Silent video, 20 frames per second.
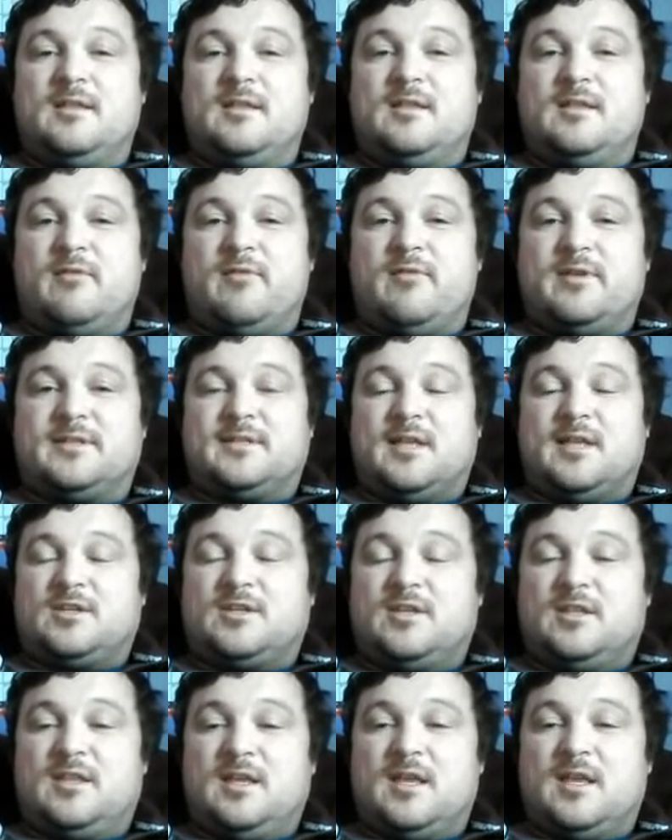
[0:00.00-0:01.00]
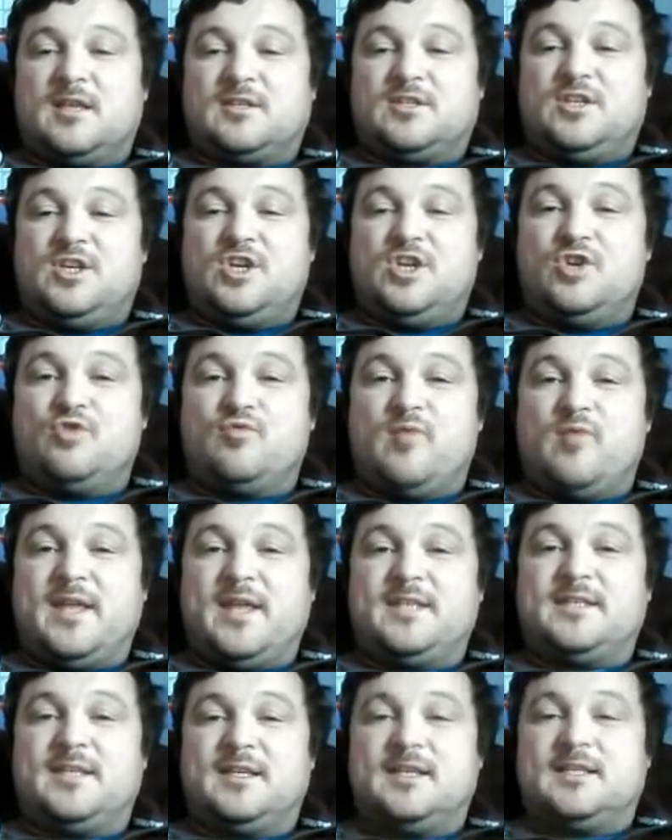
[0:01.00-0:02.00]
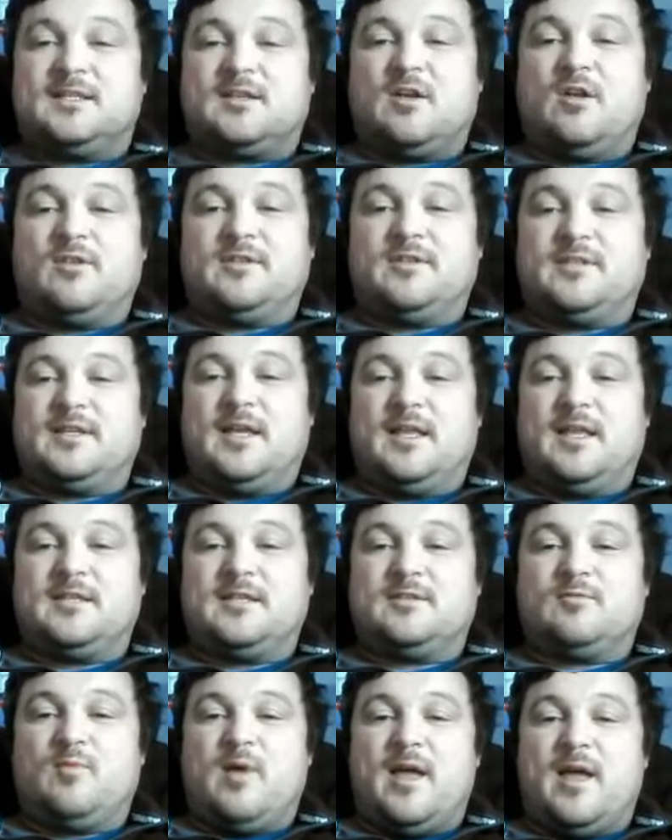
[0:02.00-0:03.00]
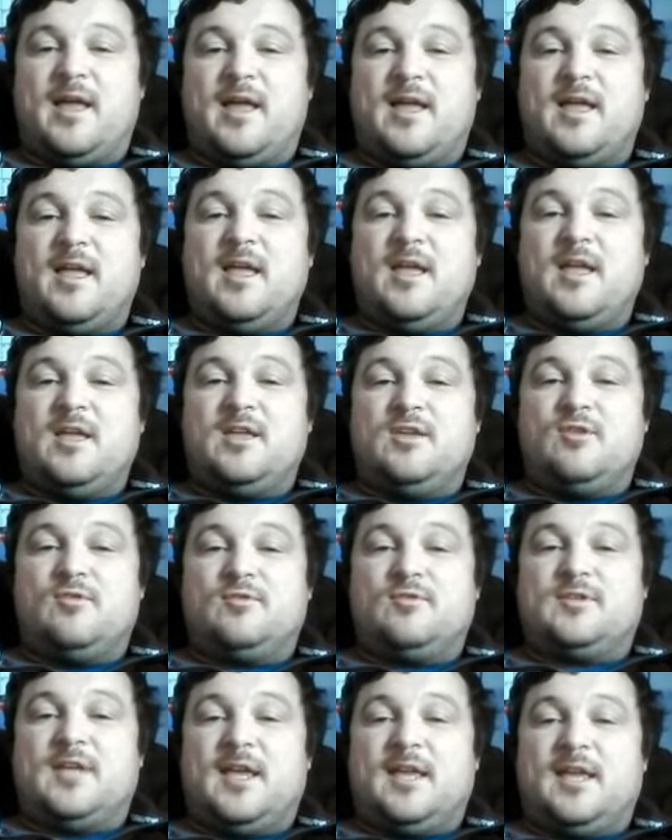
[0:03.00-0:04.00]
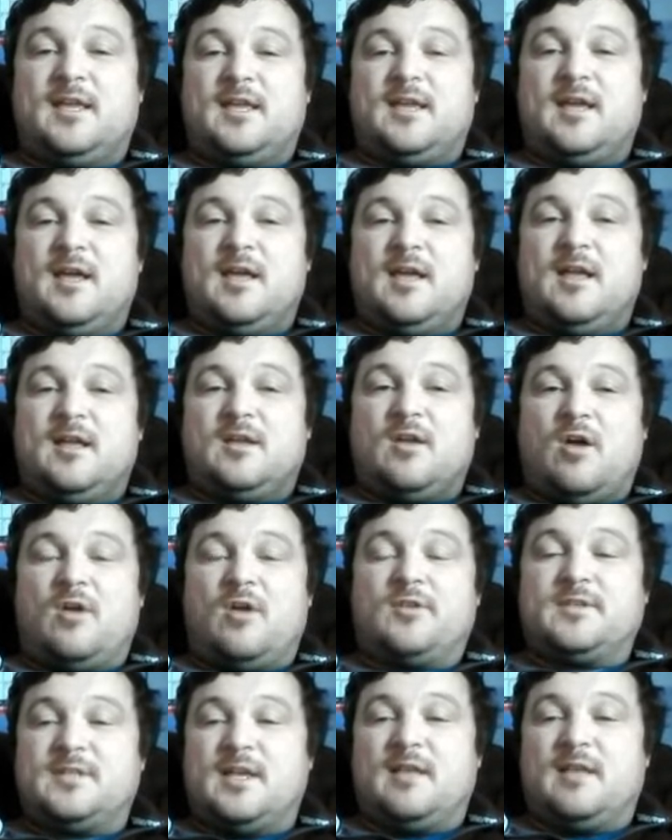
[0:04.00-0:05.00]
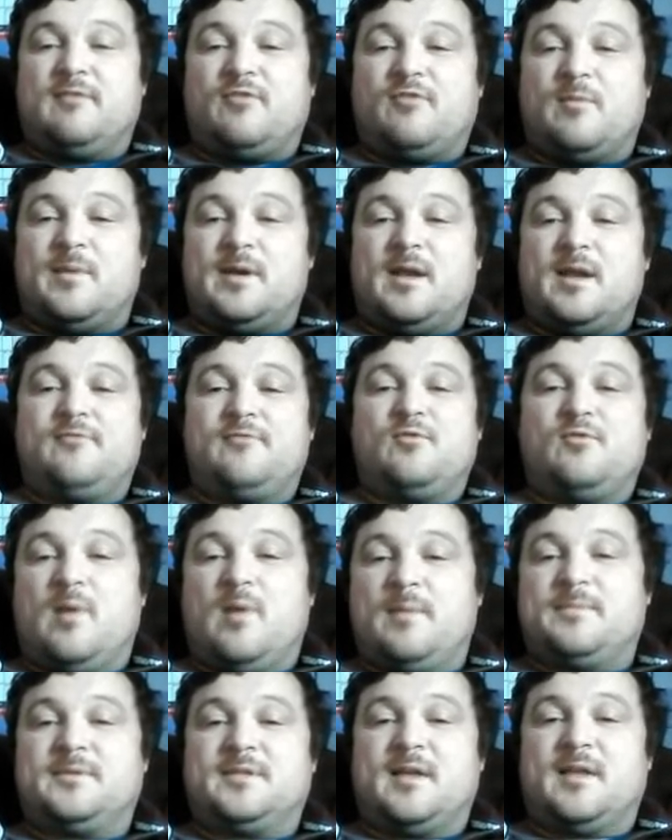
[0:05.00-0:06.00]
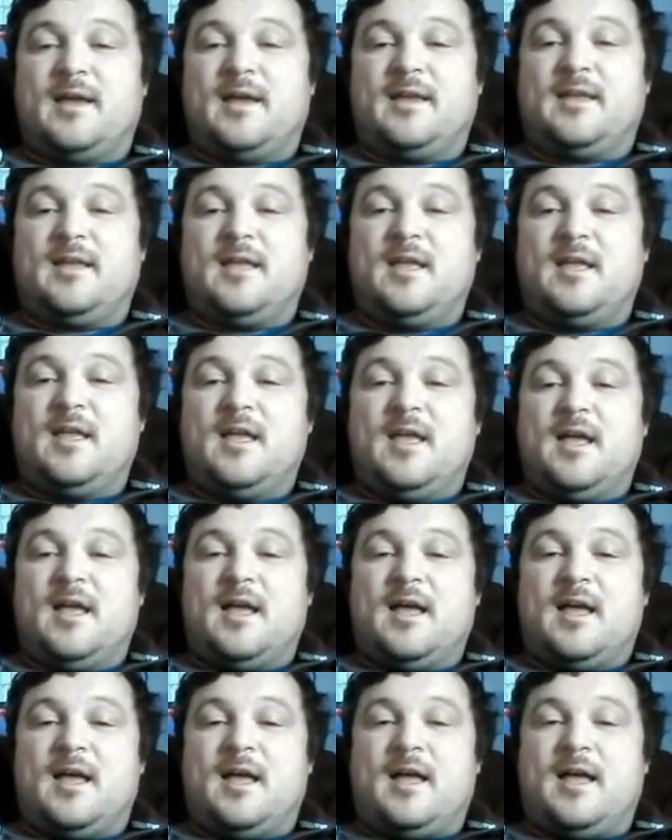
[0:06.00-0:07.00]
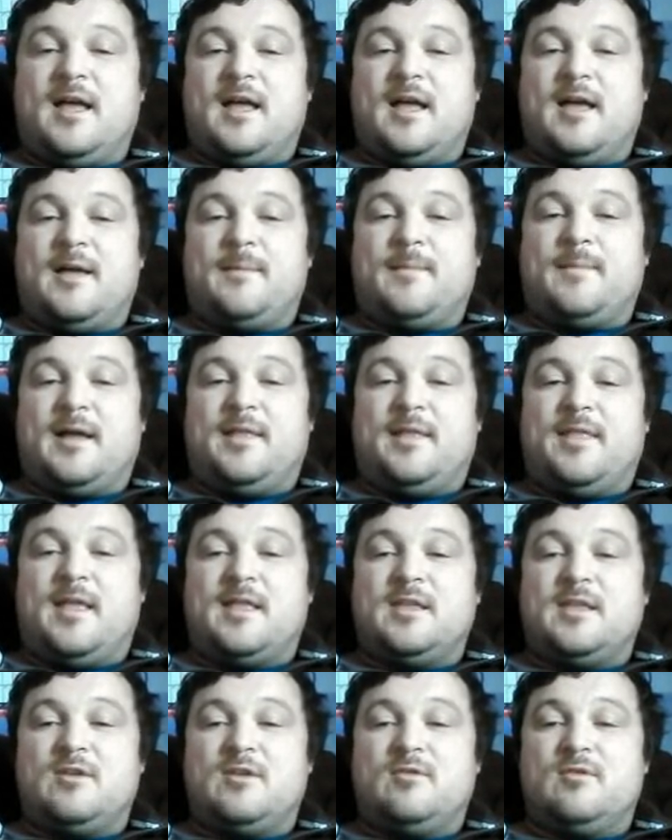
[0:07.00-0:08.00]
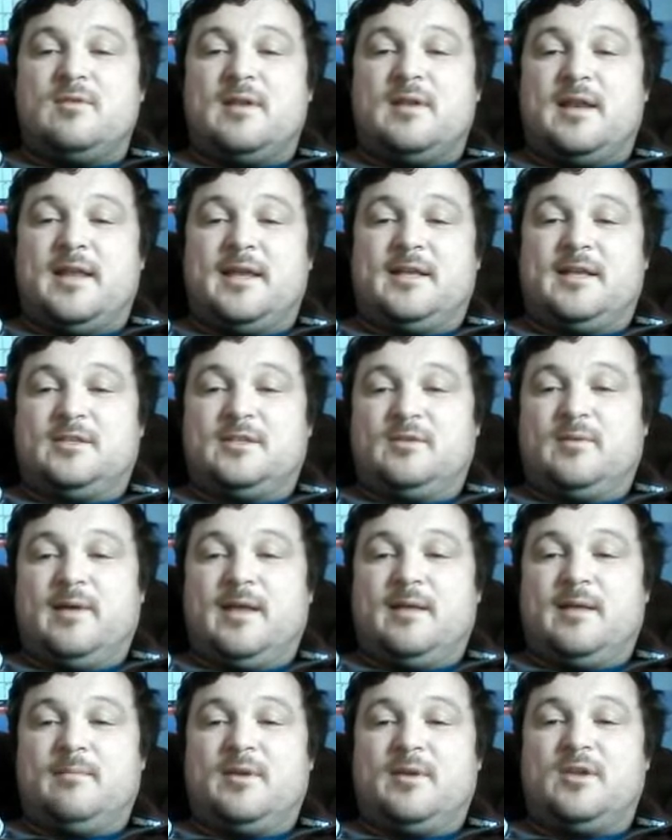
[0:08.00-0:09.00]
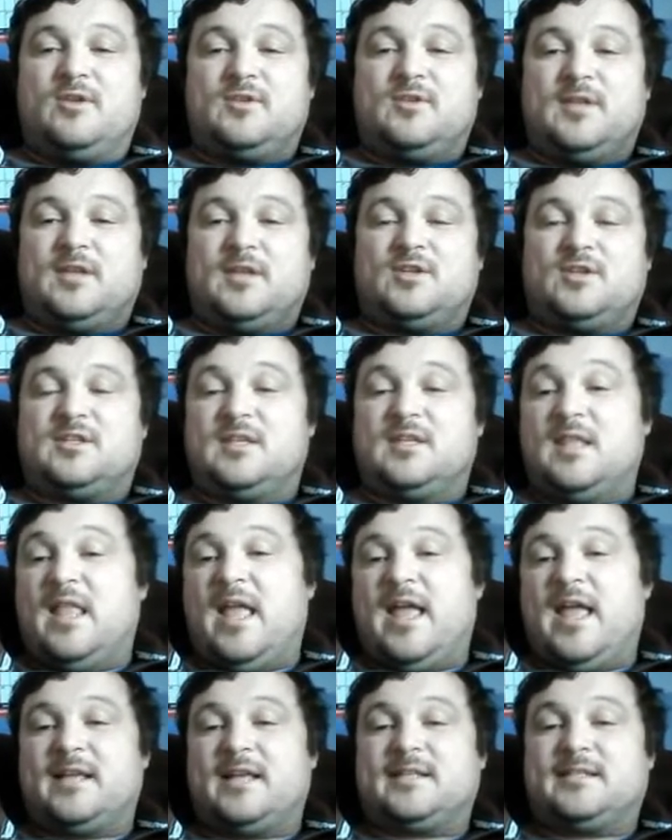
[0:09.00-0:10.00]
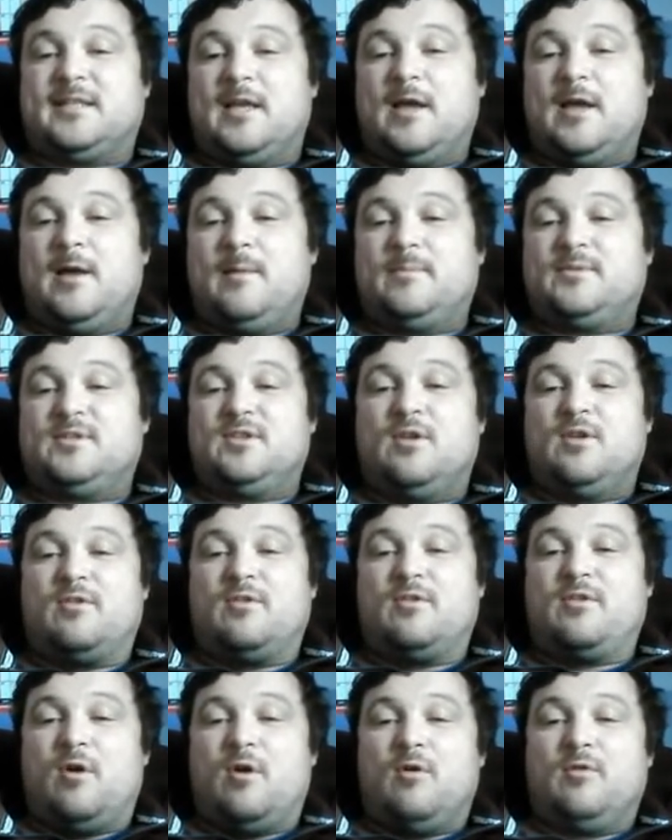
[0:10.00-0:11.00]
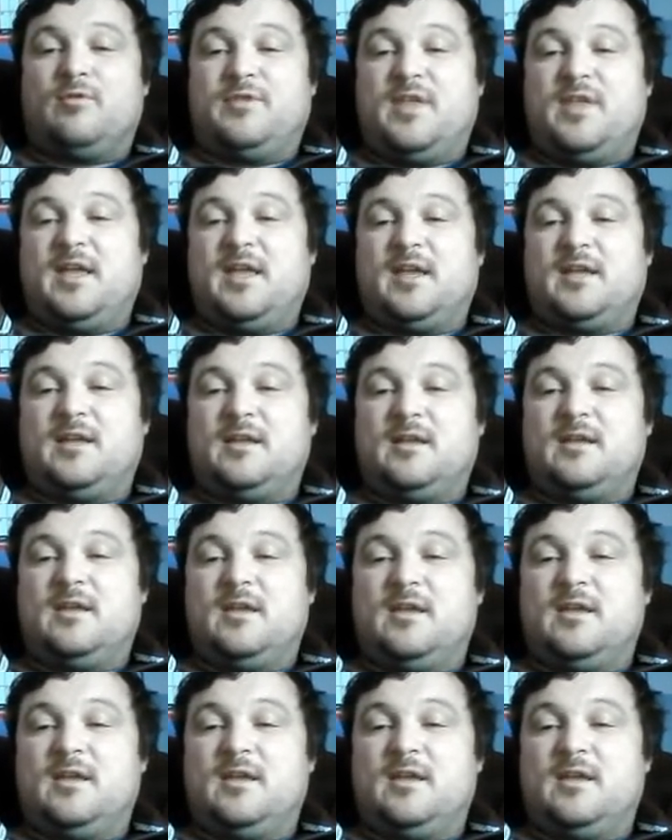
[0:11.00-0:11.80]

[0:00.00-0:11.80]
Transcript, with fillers: there is such a thing as curated content where you take content from another website um, and then you link to it, but you take just an excerpt, not the whole thing.